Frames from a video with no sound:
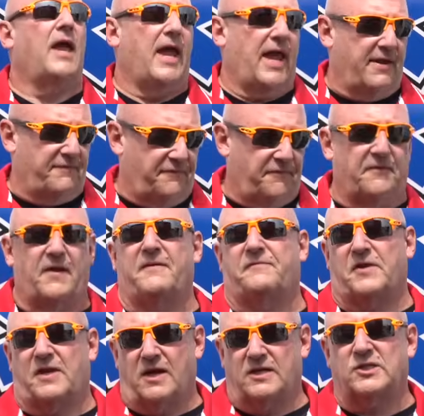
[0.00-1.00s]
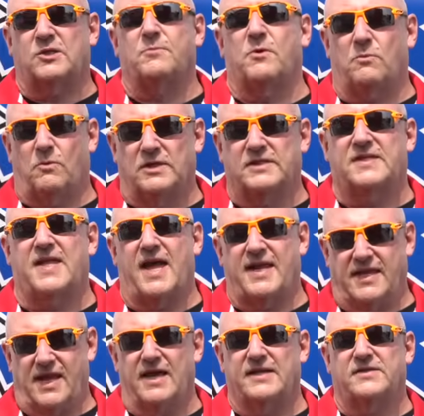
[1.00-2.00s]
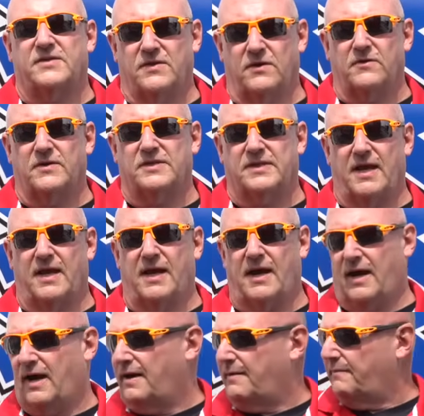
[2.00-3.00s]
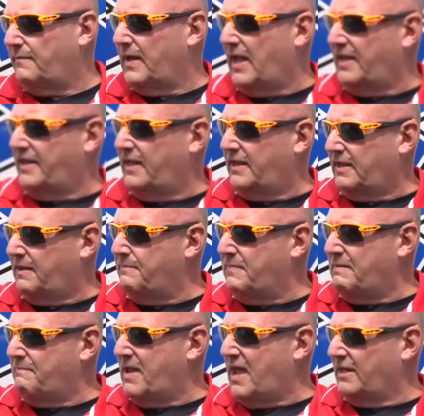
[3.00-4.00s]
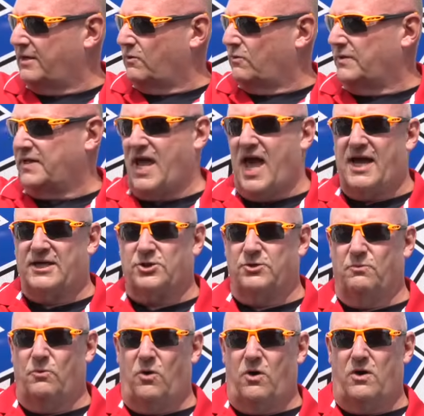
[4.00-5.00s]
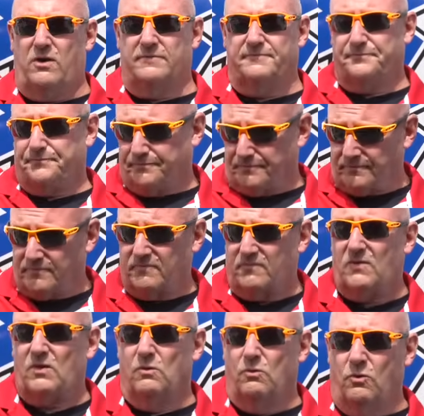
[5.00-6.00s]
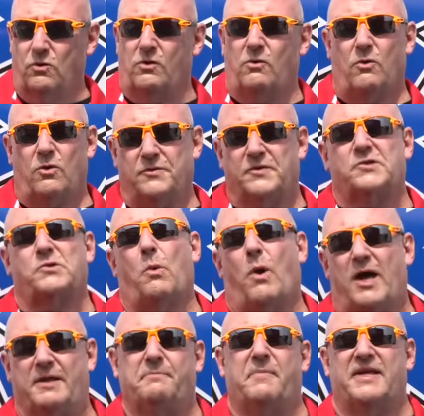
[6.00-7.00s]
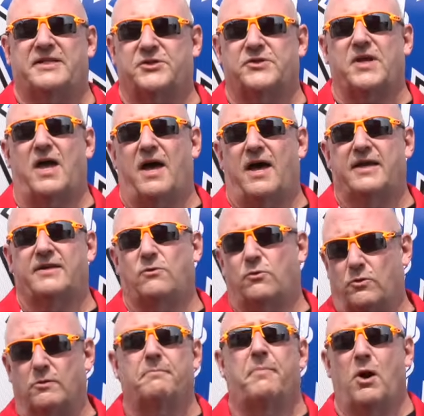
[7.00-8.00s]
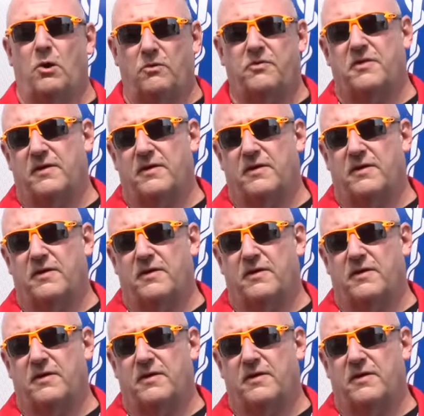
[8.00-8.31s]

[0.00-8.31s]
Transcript: If the customer wants that, yes. There is and it can be mounted on the action wall. or on the squad bench side, or both.